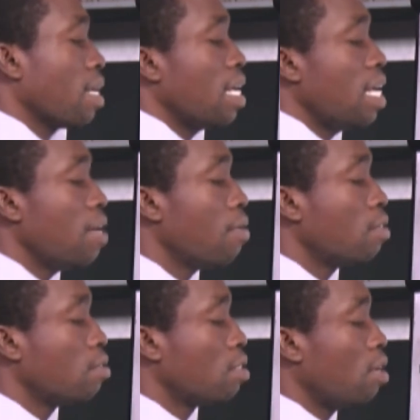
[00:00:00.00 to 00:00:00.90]
equal
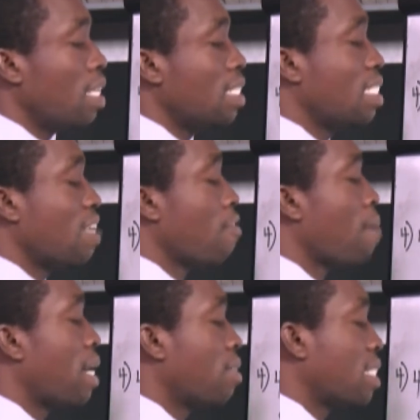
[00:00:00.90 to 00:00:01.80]
to, so let's say 7
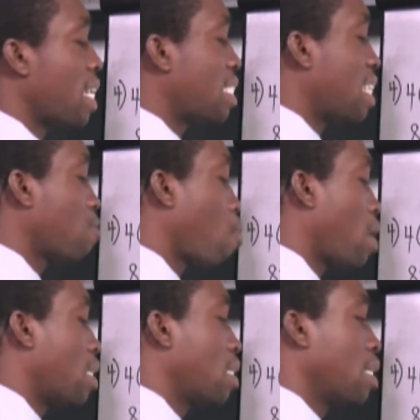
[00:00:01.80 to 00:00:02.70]
minus x, that's
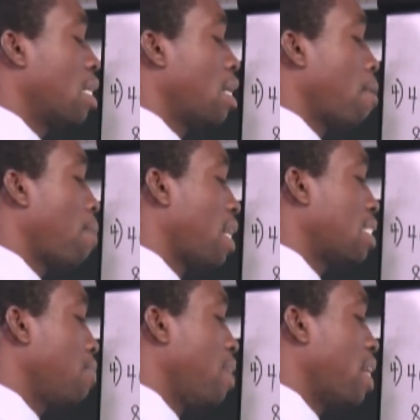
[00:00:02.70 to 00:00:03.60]
1, plus
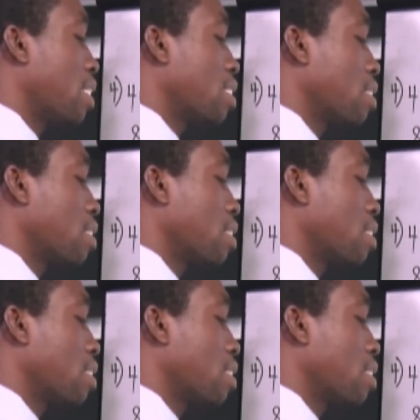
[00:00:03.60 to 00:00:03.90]
3x.